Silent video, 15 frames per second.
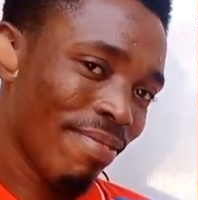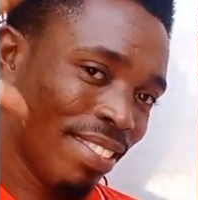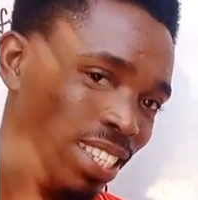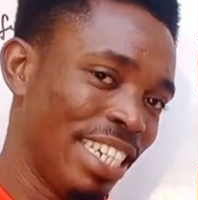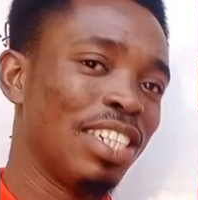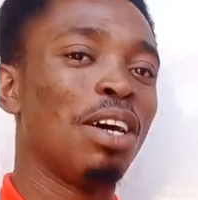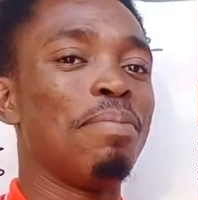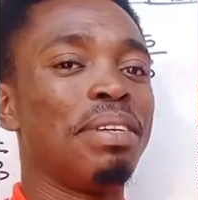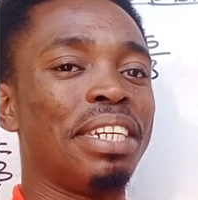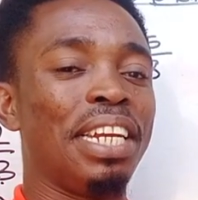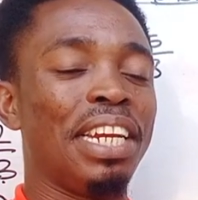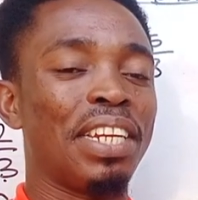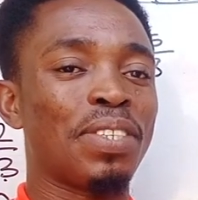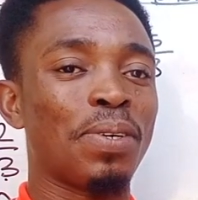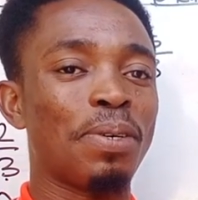
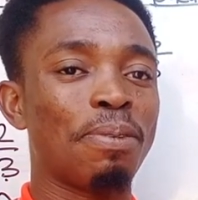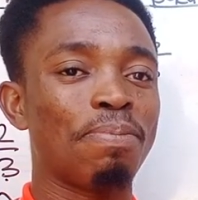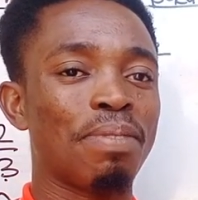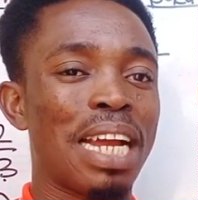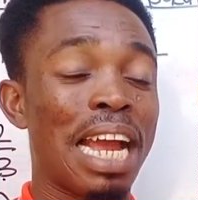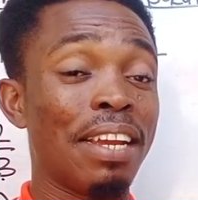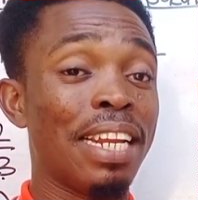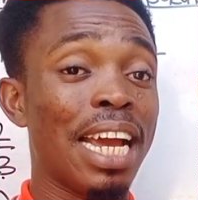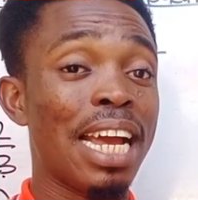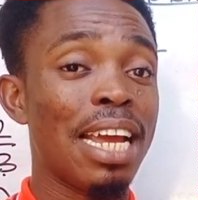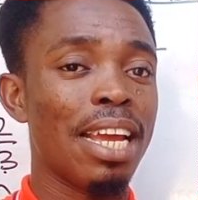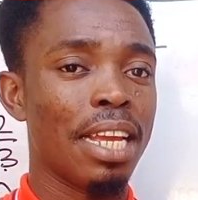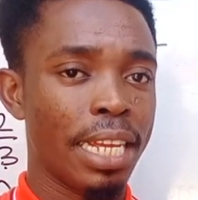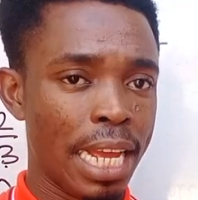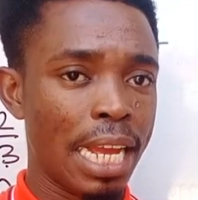denominator. Are you
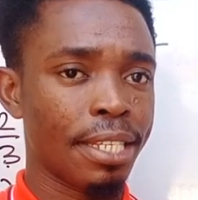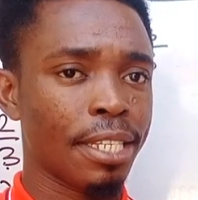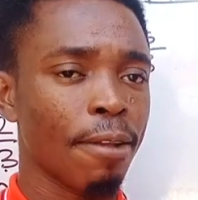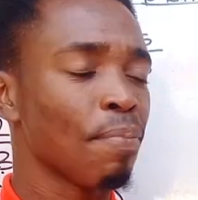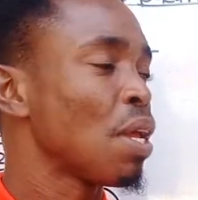there? Yes.